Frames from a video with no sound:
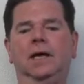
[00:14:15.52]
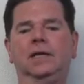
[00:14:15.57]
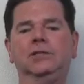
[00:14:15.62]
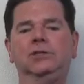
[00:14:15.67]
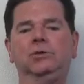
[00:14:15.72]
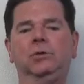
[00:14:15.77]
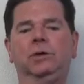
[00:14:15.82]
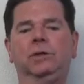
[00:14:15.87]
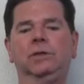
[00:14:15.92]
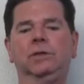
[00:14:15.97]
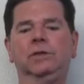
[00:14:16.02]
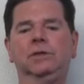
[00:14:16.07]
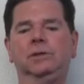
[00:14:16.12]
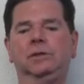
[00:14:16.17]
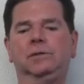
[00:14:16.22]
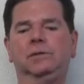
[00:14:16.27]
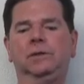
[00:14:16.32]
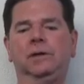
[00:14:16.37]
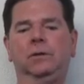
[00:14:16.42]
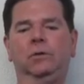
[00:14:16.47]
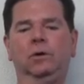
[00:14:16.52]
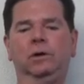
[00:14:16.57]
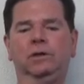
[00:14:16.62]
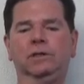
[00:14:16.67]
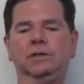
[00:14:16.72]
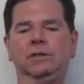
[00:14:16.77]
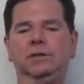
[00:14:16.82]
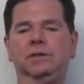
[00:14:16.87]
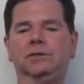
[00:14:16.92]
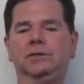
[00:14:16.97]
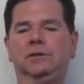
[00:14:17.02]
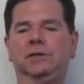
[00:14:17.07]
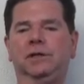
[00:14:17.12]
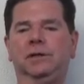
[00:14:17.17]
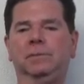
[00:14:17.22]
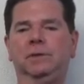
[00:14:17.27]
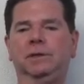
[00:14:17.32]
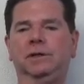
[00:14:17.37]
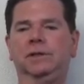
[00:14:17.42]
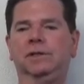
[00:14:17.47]
I joined this organization
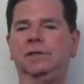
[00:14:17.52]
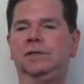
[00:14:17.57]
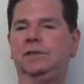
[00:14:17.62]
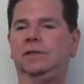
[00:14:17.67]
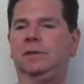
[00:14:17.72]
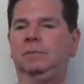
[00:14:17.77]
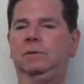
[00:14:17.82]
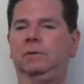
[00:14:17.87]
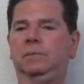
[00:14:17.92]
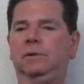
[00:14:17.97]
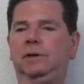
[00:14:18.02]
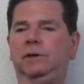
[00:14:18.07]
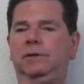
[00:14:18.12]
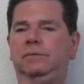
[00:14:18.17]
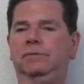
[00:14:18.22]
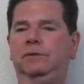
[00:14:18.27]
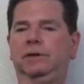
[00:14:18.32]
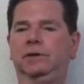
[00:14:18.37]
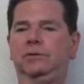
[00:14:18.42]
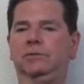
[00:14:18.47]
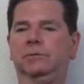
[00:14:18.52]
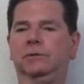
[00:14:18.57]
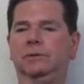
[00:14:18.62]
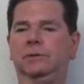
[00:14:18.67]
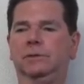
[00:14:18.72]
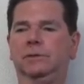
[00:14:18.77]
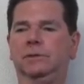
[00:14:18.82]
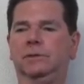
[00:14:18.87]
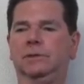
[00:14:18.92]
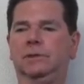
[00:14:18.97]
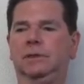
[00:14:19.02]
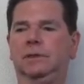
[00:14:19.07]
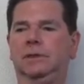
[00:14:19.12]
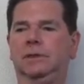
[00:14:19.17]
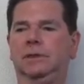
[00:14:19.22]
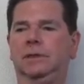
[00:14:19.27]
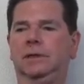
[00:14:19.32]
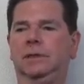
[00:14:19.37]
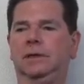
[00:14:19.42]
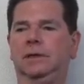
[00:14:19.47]
that I'm in, the Disabled American Veterans,
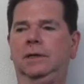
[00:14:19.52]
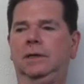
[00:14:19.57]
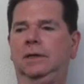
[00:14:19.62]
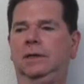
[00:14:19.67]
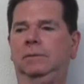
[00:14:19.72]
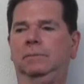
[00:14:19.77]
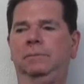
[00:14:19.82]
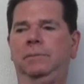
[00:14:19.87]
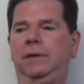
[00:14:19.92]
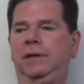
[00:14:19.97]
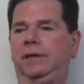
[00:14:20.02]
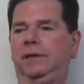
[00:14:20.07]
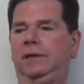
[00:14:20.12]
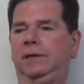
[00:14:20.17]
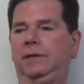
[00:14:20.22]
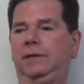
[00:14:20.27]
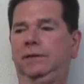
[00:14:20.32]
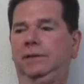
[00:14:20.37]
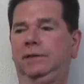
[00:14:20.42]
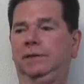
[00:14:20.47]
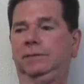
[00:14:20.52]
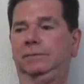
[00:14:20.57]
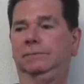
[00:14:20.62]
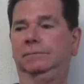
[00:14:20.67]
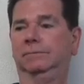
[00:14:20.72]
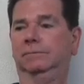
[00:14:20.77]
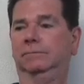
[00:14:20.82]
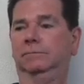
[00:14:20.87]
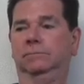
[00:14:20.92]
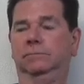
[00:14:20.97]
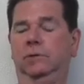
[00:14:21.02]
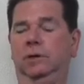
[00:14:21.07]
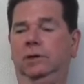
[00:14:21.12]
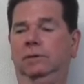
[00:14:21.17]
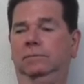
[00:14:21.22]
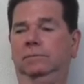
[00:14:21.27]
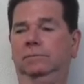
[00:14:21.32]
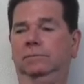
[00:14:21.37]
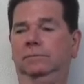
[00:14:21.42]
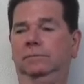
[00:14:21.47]
back in,
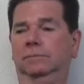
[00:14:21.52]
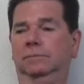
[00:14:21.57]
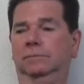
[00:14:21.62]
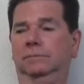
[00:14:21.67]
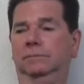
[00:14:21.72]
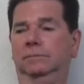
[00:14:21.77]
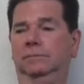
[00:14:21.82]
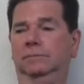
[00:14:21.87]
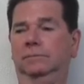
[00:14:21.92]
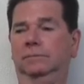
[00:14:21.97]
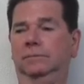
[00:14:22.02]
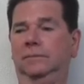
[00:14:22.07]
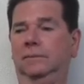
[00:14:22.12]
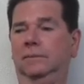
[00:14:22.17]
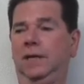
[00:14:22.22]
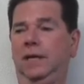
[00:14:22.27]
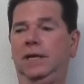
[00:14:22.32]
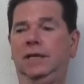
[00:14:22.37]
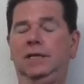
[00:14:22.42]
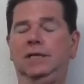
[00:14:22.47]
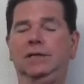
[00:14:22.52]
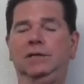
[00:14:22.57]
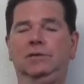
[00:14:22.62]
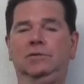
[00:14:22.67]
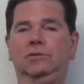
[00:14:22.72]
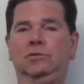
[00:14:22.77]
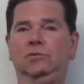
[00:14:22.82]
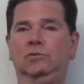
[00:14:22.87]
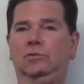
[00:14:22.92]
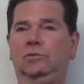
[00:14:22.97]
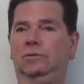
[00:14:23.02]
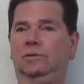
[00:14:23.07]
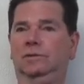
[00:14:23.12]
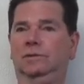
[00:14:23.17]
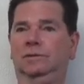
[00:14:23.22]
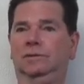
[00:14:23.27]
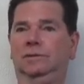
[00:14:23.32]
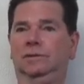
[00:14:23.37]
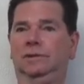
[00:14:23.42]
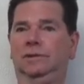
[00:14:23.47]
well, 82.
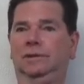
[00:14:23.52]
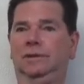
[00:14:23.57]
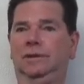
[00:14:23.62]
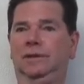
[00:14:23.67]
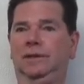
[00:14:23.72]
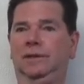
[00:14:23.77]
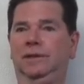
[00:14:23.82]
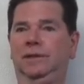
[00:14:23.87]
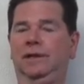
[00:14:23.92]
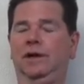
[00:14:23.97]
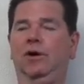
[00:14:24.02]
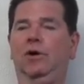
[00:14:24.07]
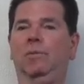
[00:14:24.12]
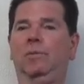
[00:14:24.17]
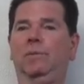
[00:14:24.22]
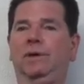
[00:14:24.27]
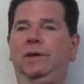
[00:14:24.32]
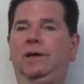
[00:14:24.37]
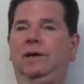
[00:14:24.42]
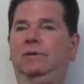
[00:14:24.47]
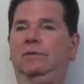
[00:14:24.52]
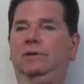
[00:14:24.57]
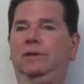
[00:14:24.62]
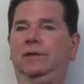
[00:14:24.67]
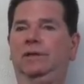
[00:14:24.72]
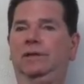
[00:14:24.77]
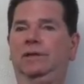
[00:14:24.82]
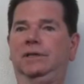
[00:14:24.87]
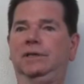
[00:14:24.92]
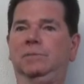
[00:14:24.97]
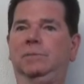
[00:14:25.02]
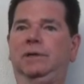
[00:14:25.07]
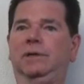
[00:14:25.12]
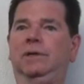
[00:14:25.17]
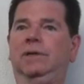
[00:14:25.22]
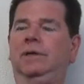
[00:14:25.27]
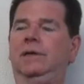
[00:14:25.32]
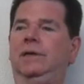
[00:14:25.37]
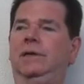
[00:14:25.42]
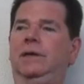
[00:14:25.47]
They helped me out with things,
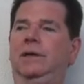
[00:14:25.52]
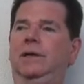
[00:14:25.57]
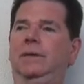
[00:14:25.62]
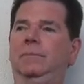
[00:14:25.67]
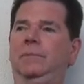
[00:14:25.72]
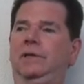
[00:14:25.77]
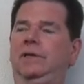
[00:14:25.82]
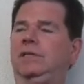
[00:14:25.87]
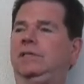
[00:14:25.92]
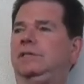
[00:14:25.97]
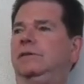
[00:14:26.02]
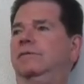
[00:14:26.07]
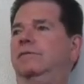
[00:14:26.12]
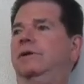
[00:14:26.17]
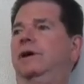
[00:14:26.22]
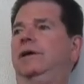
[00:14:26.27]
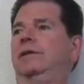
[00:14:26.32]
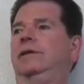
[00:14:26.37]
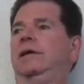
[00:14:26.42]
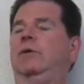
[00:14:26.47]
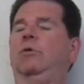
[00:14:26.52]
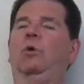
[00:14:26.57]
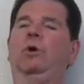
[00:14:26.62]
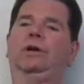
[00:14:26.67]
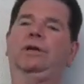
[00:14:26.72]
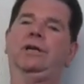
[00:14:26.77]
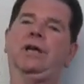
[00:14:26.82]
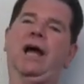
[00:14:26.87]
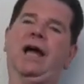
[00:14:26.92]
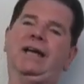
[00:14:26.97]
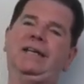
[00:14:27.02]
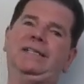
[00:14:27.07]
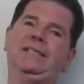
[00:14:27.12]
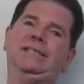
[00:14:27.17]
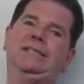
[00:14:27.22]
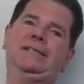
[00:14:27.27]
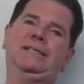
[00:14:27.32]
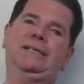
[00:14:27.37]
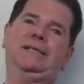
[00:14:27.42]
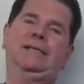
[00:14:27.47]
but because of the fact that I worked
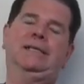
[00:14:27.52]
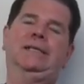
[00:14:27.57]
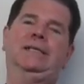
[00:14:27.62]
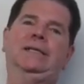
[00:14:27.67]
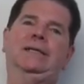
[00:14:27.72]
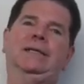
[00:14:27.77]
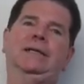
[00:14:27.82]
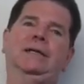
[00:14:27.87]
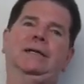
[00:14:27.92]
nights,